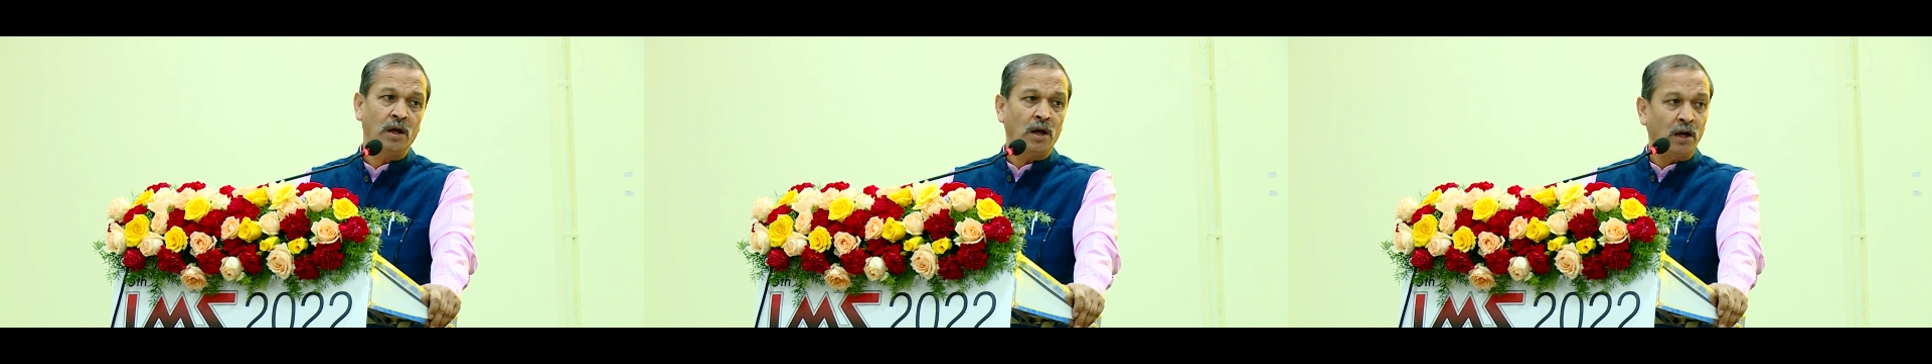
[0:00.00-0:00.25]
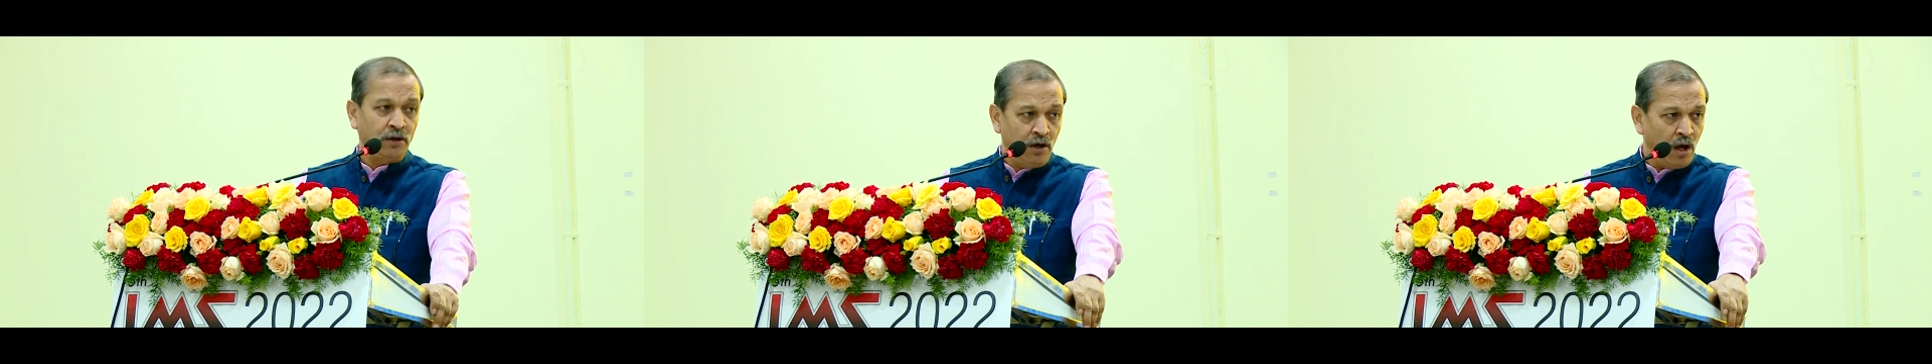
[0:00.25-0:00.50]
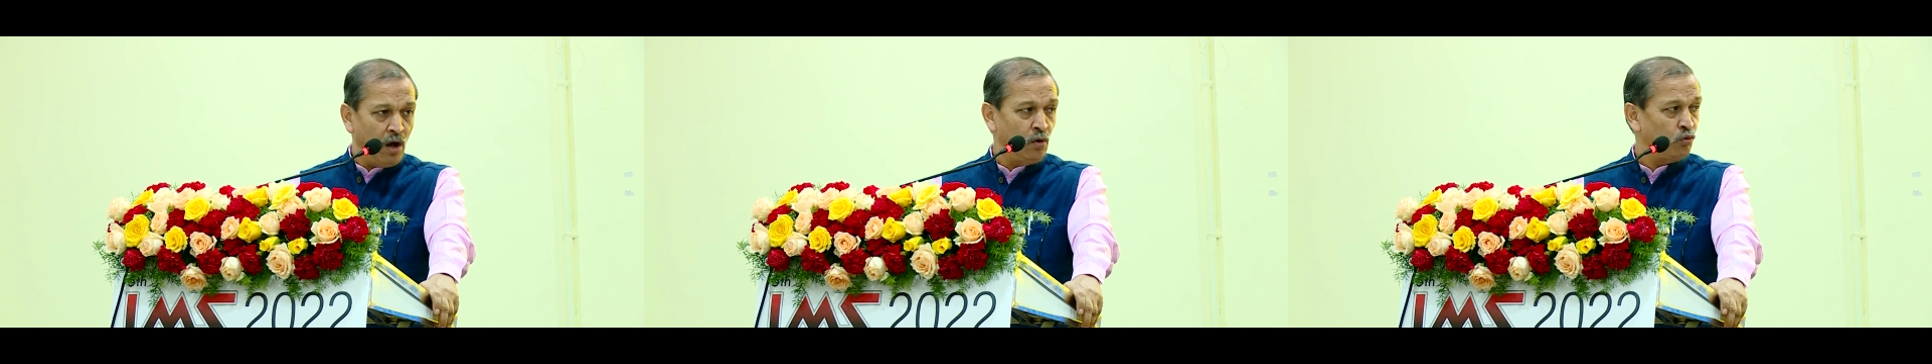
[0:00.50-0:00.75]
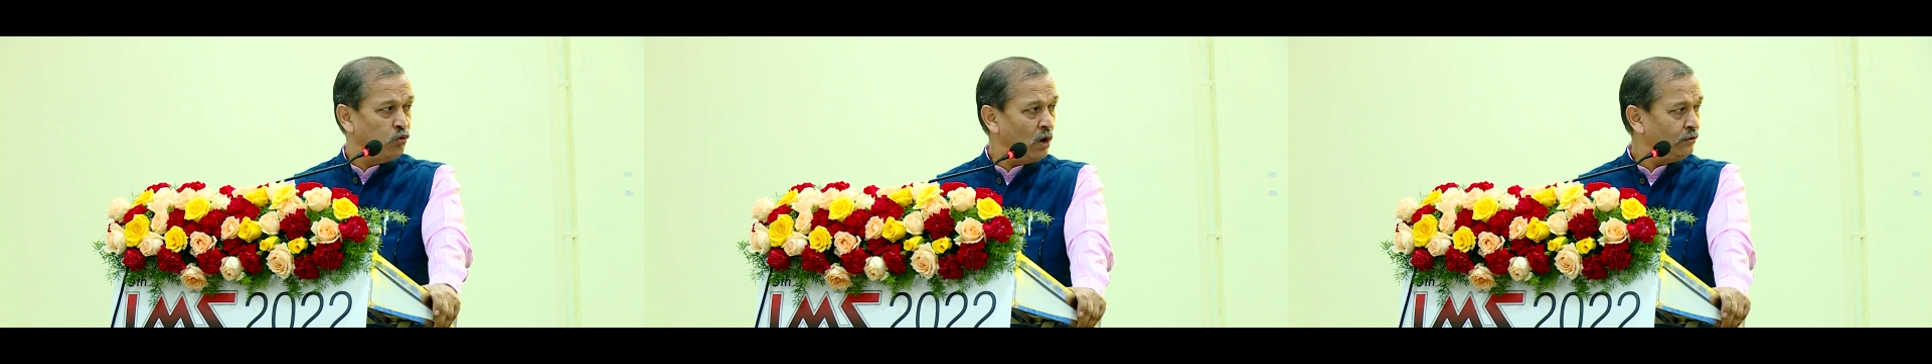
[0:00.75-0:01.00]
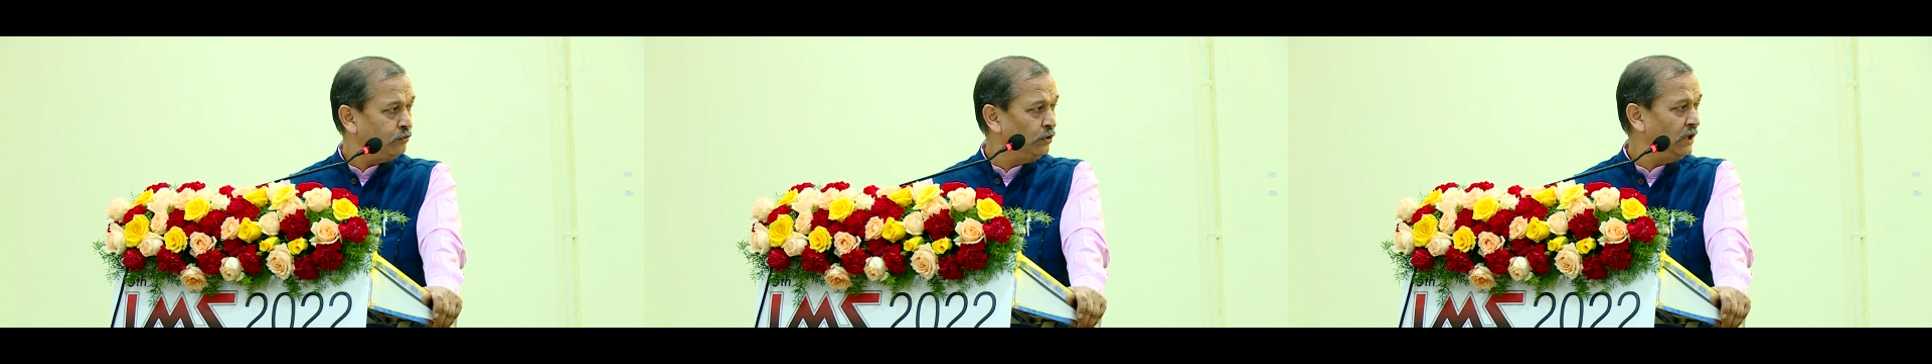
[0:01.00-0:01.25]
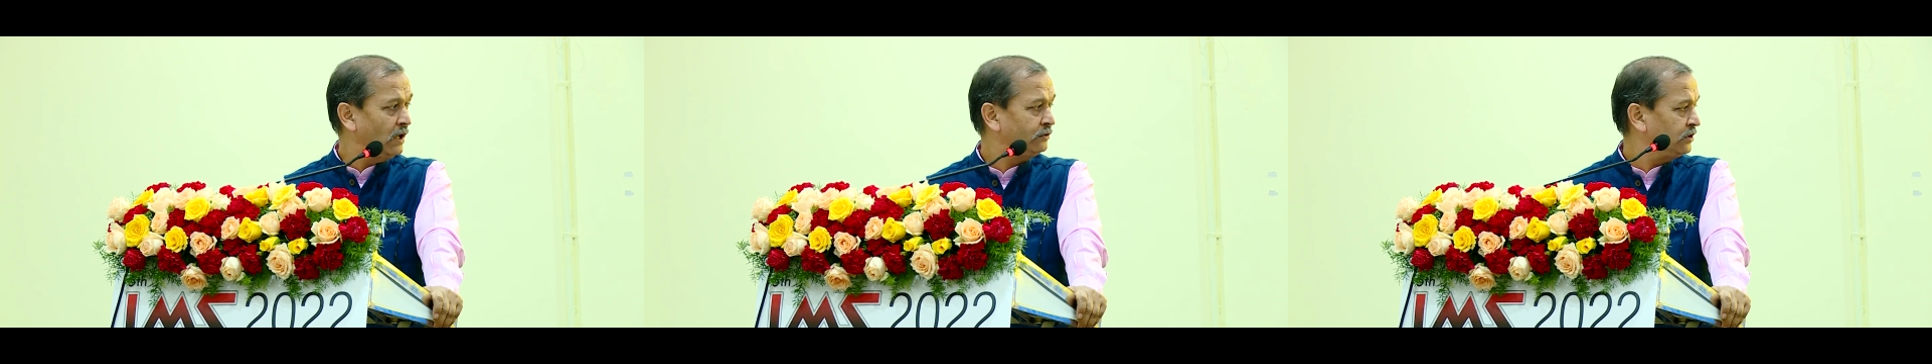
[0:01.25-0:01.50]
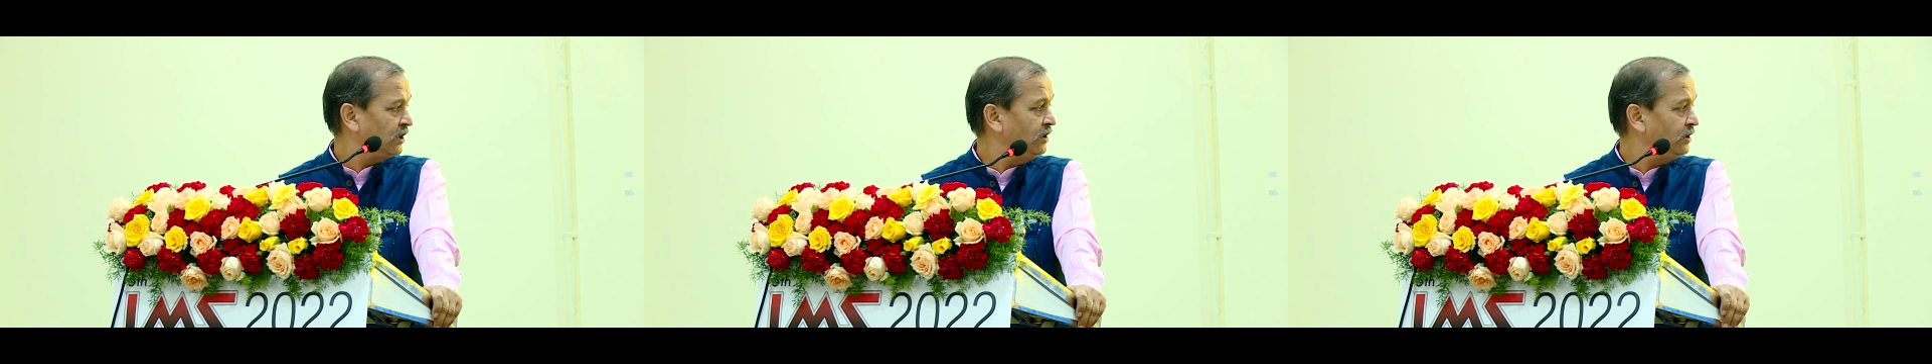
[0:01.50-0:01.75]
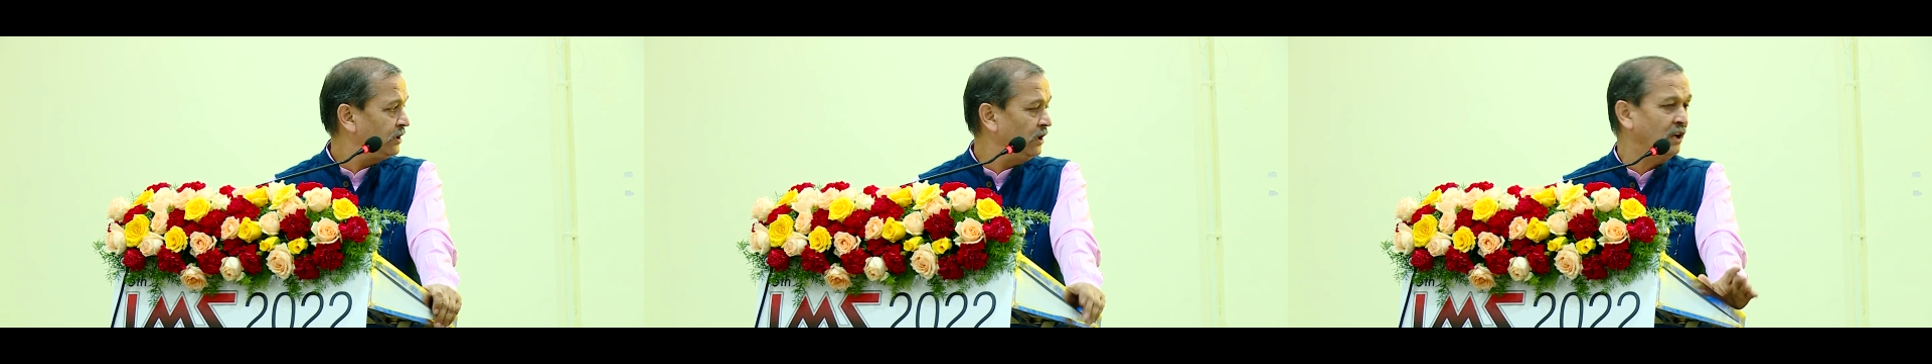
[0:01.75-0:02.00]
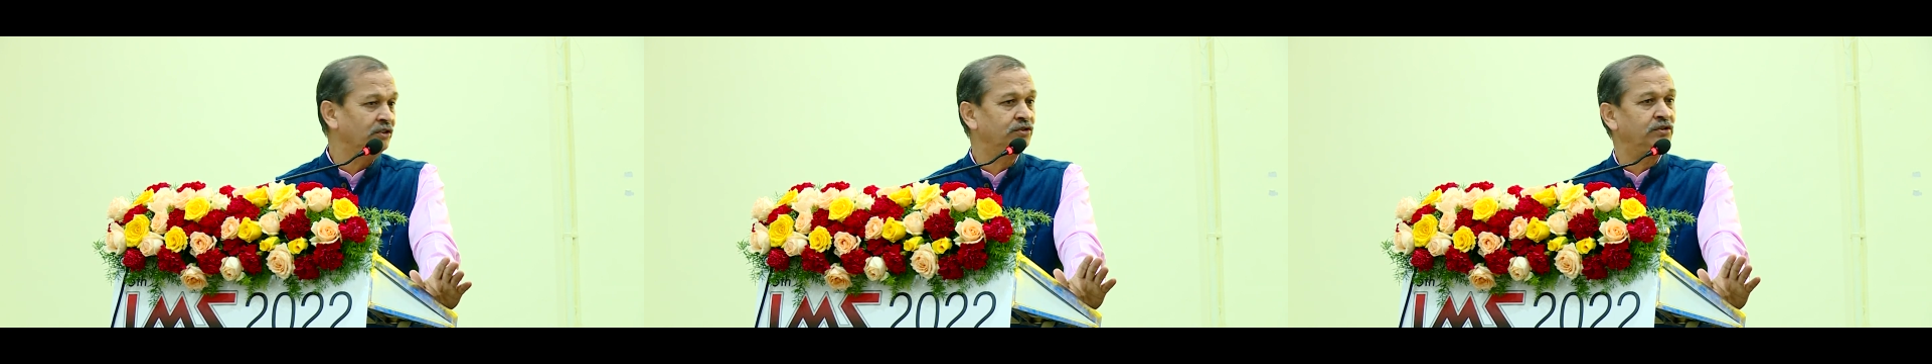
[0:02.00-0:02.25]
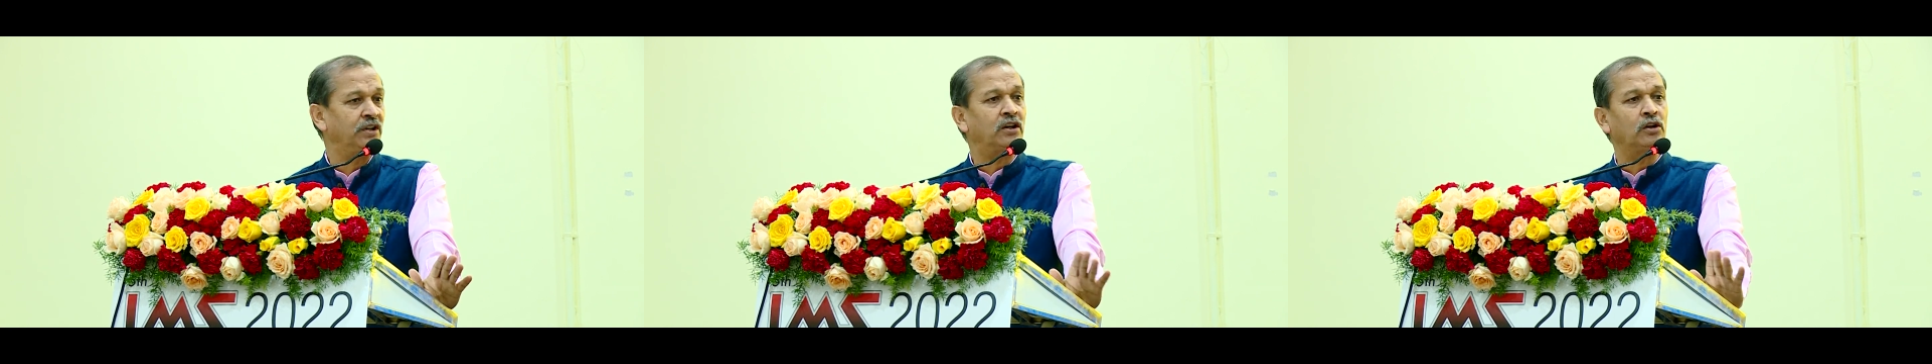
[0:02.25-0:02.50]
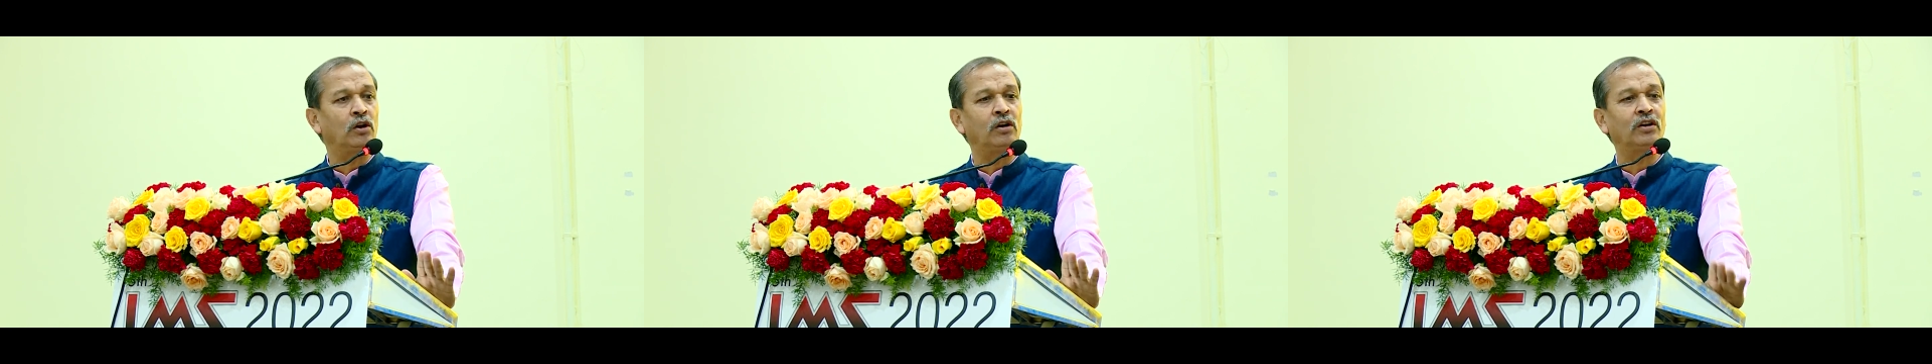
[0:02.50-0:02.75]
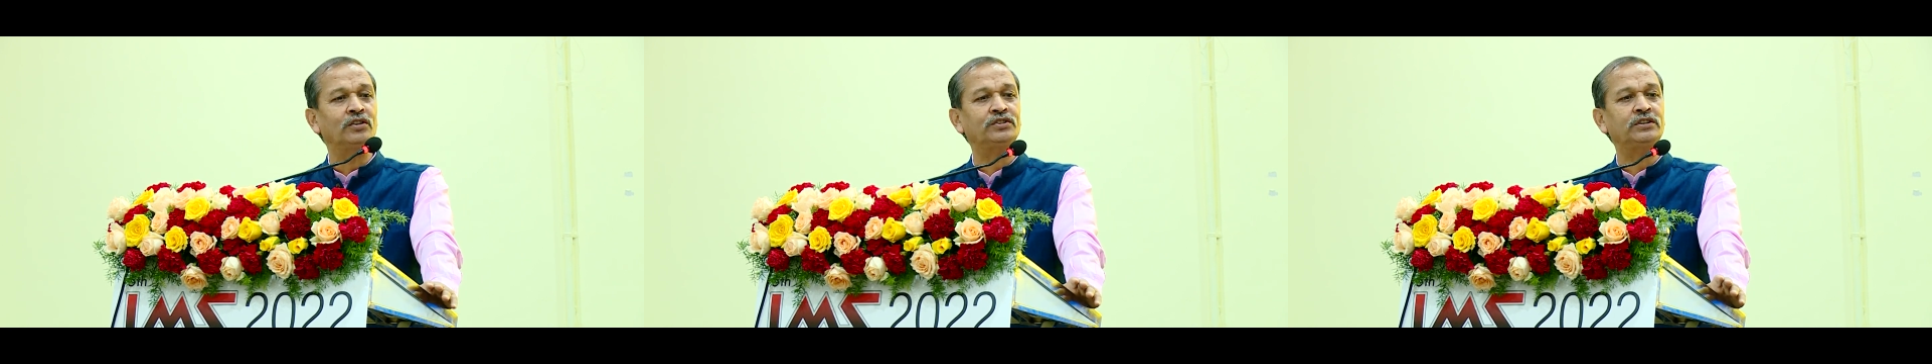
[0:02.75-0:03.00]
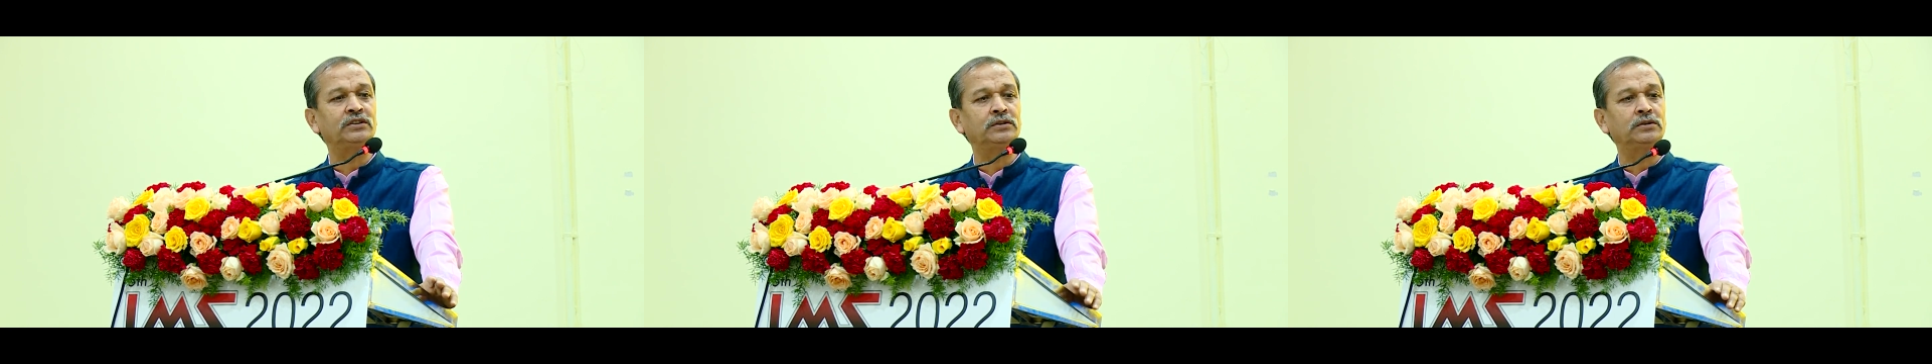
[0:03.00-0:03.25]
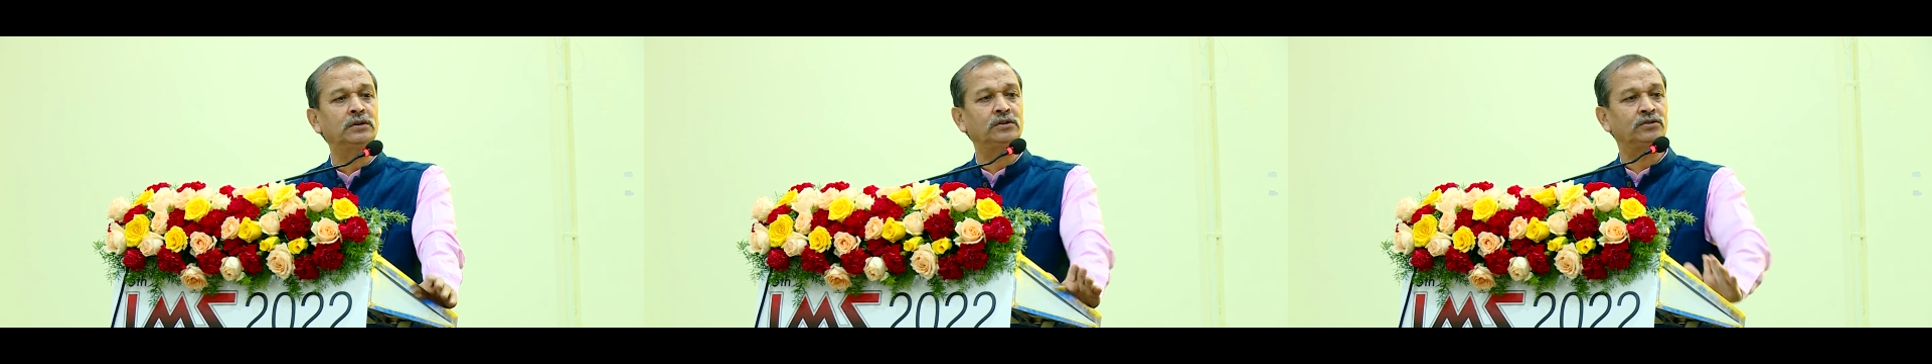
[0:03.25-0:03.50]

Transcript: And now what we are thinking is technology